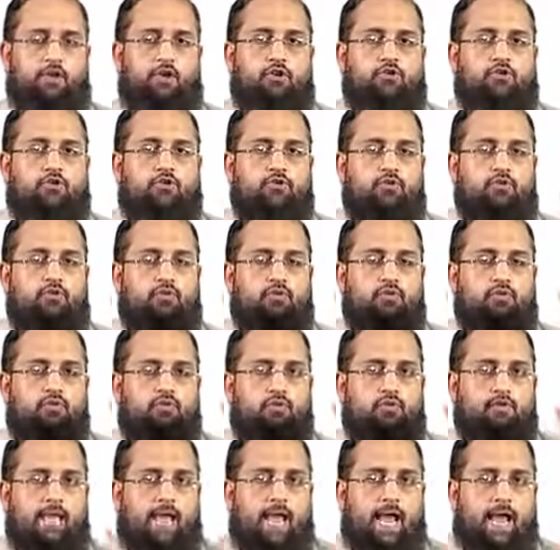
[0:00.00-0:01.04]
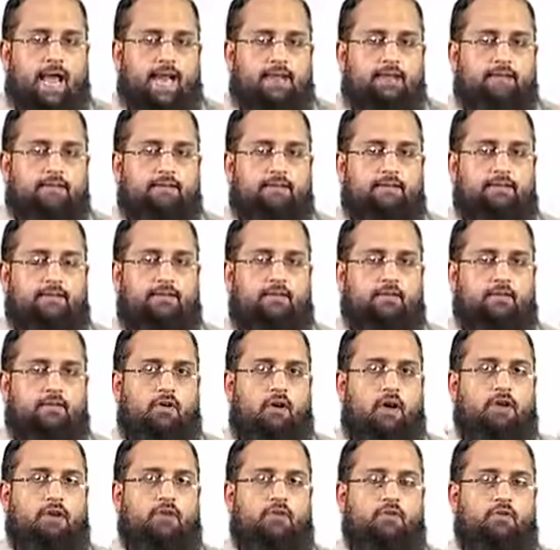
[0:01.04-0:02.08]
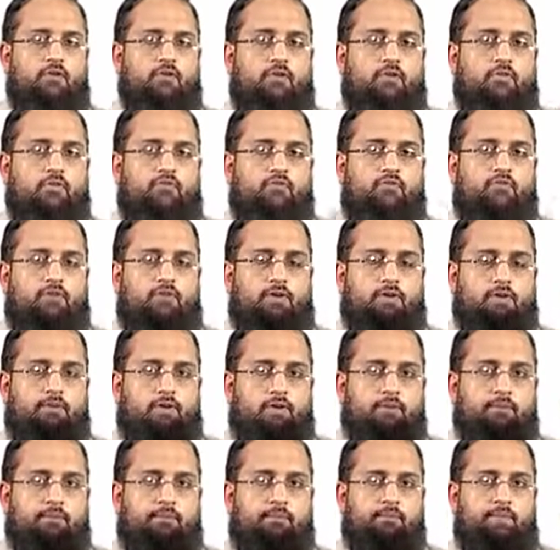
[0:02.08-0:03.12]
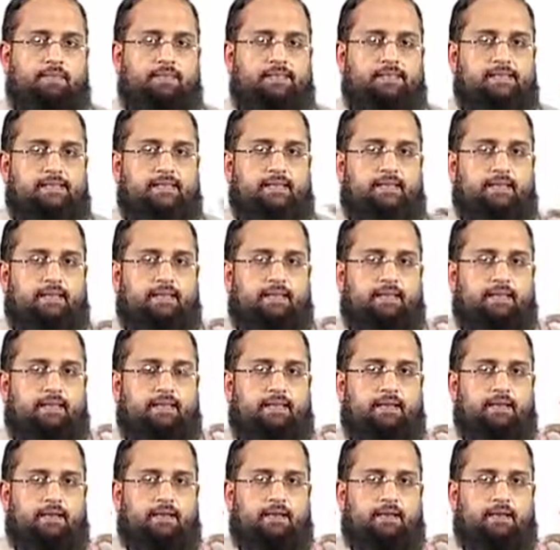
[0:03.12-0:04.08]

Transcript: So that kind of basically